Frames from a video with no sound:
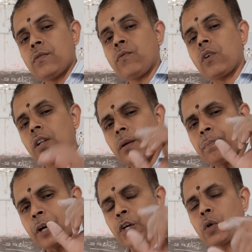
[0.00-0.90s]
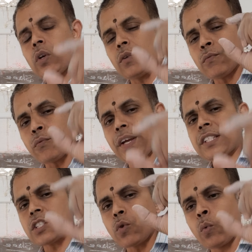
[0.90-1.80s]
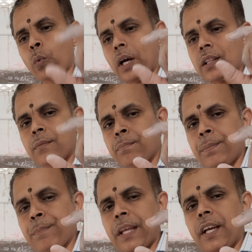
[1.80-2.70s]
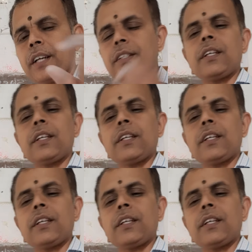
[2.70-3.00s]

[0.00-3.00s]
for a particular fixed one period.